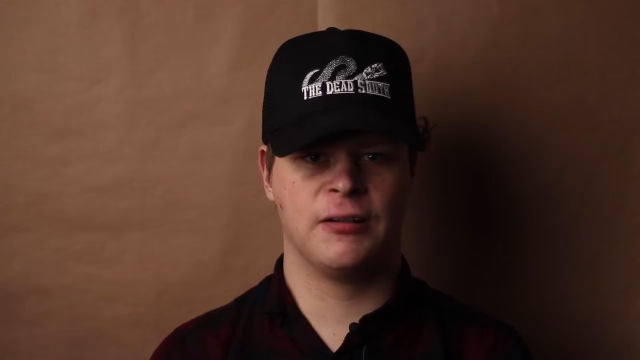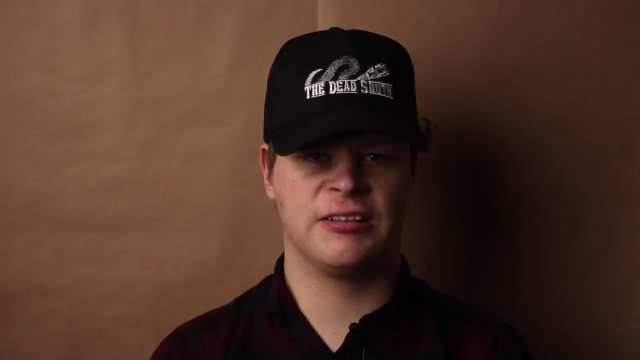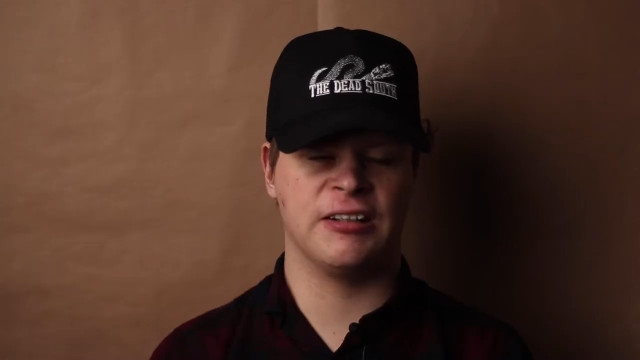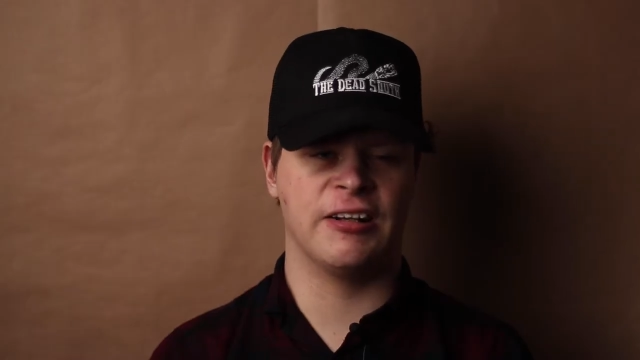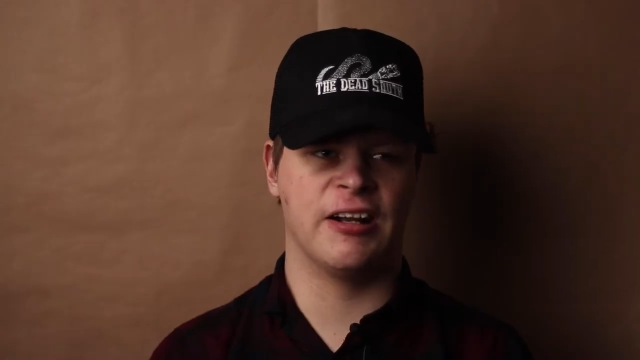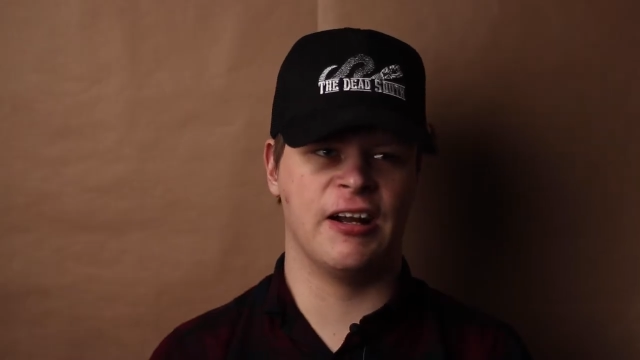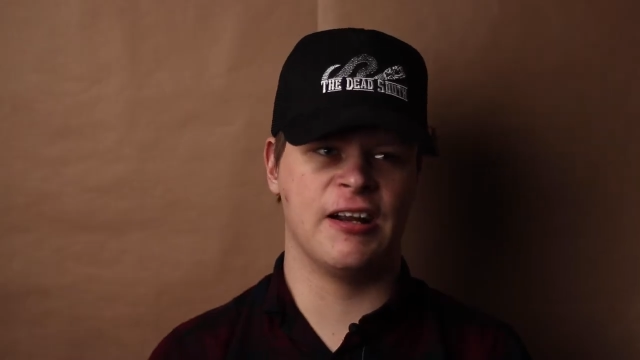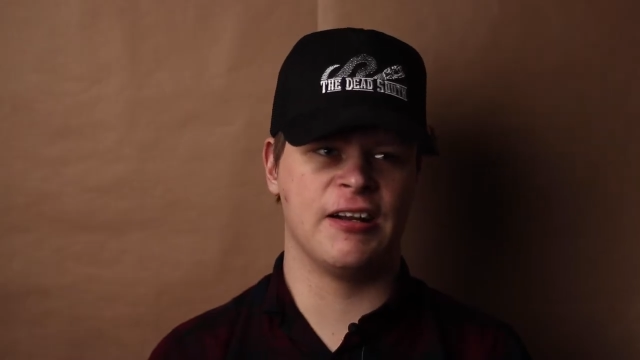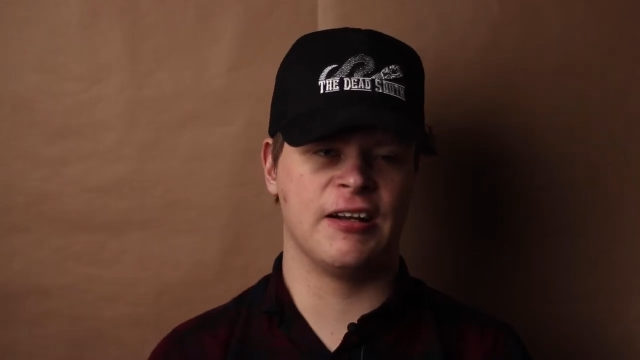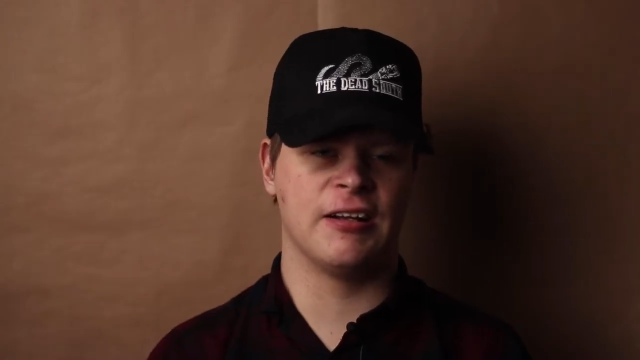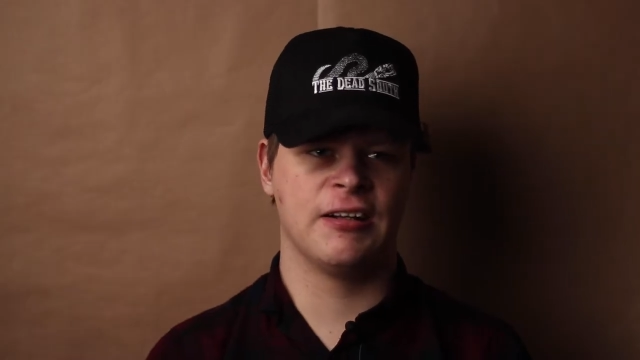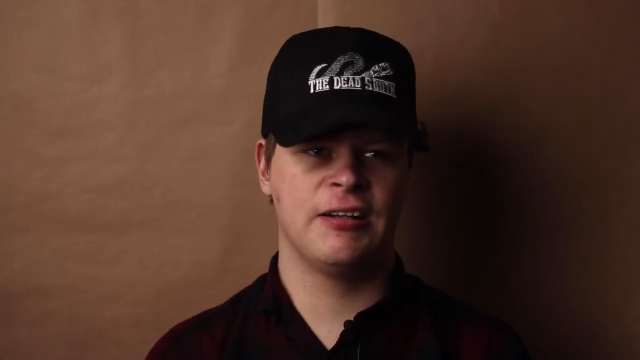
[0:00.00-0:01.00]
So yeah, it
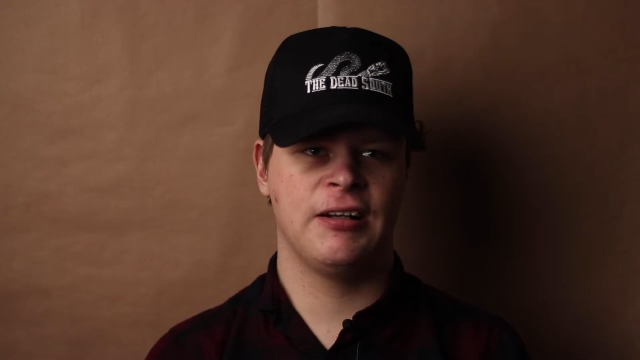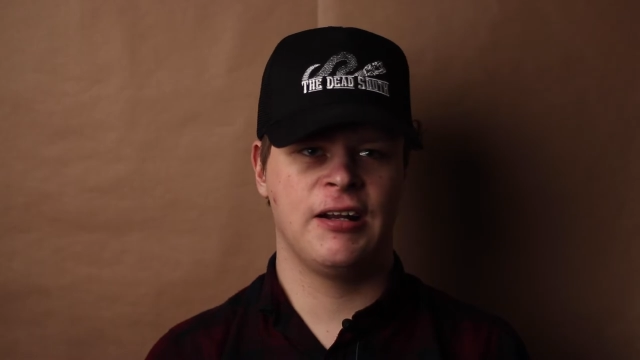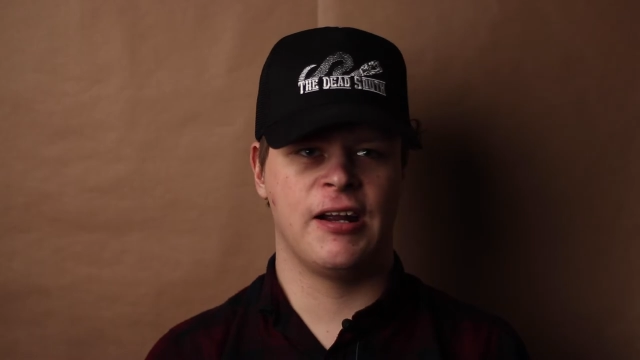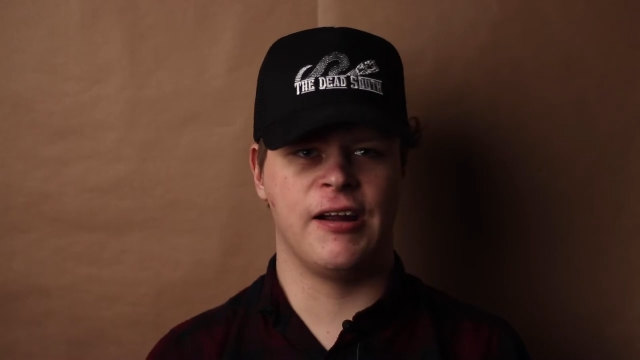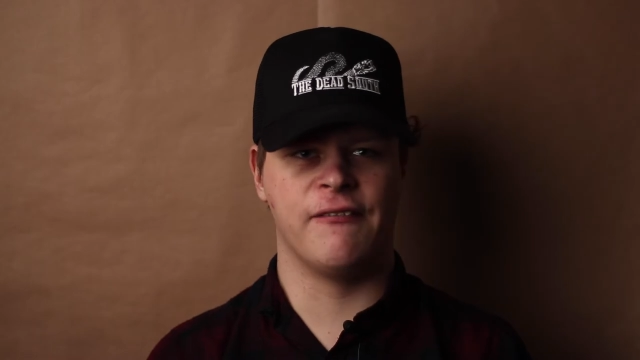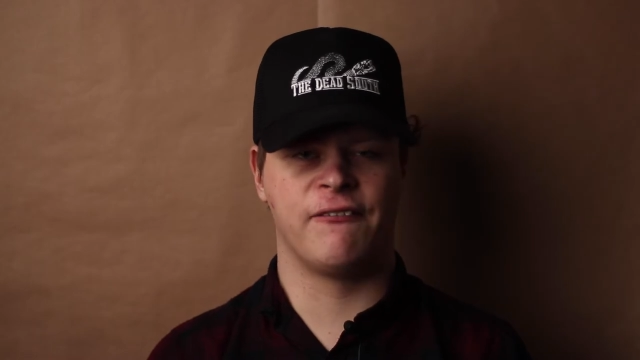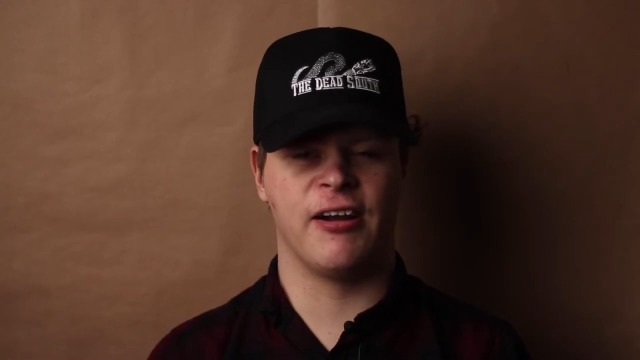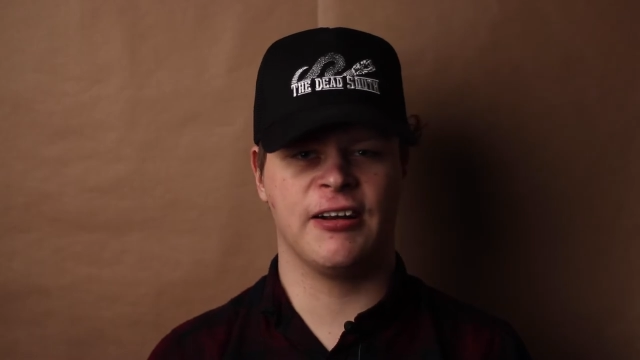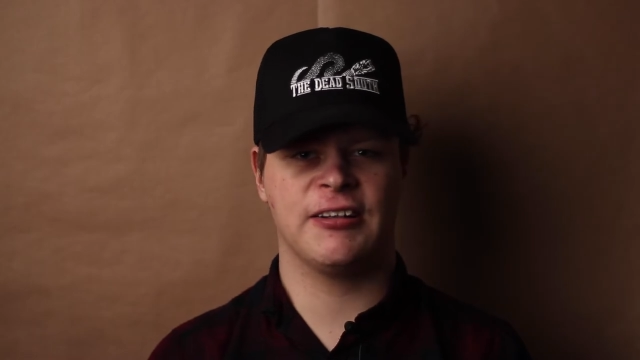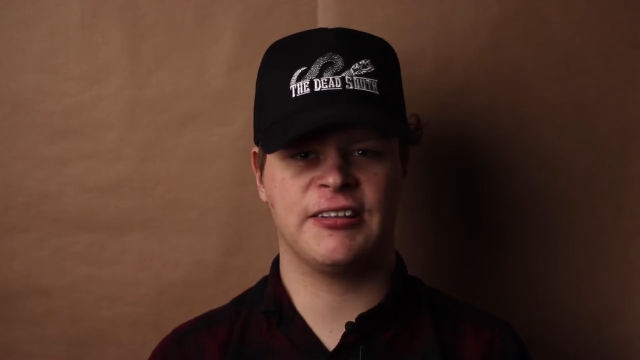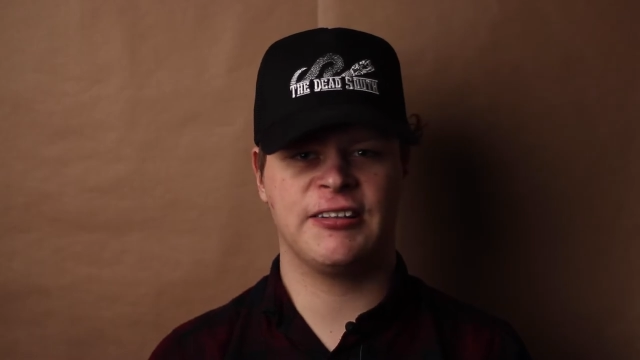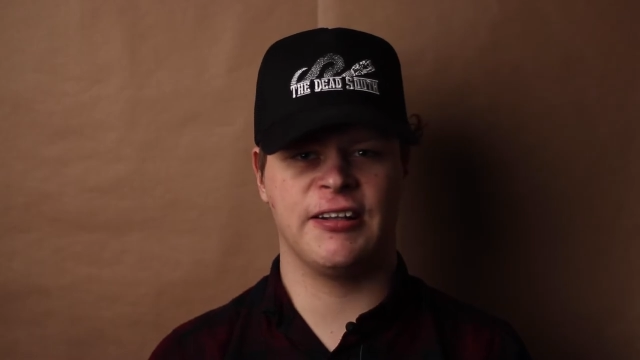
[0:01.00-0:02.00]

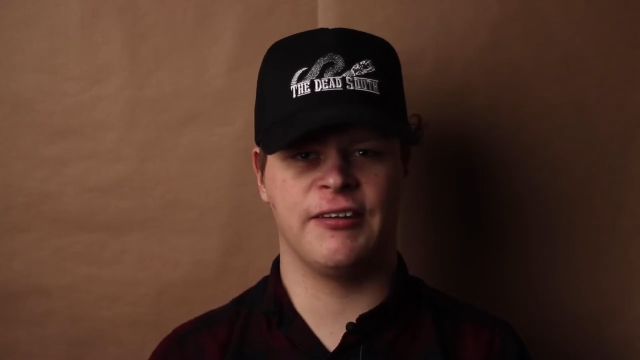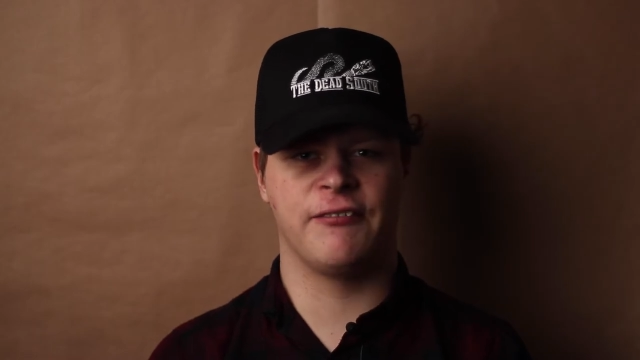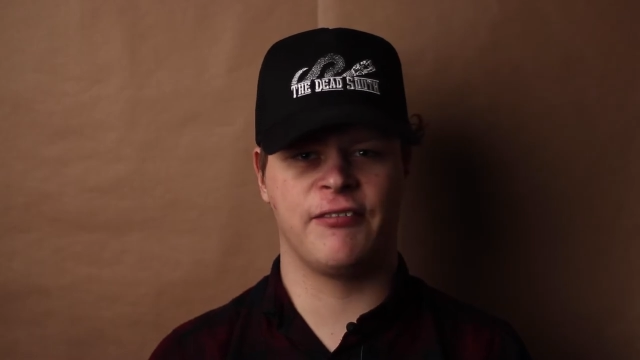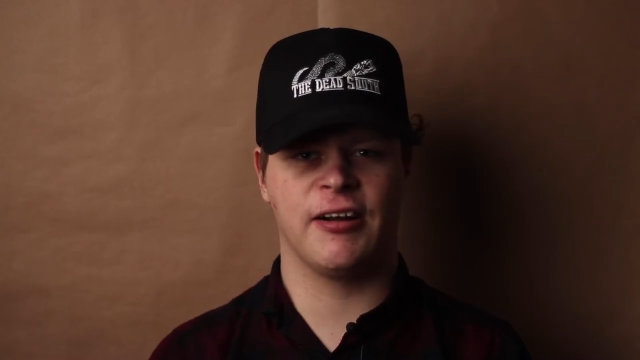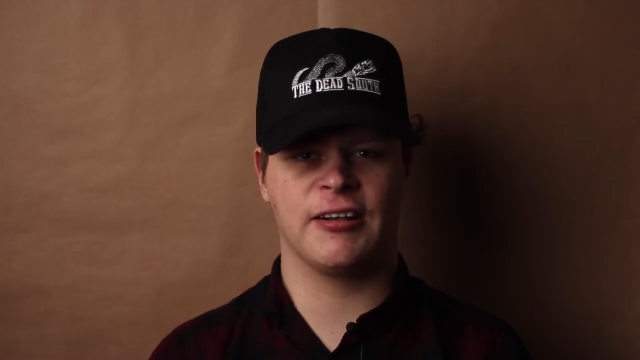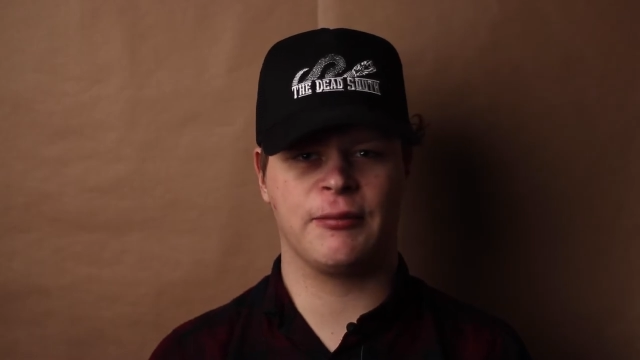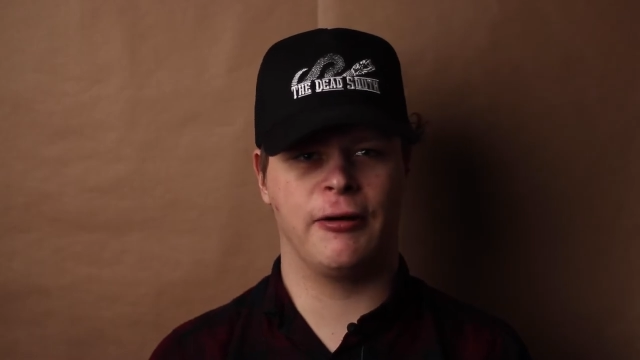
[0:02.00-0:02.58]
affects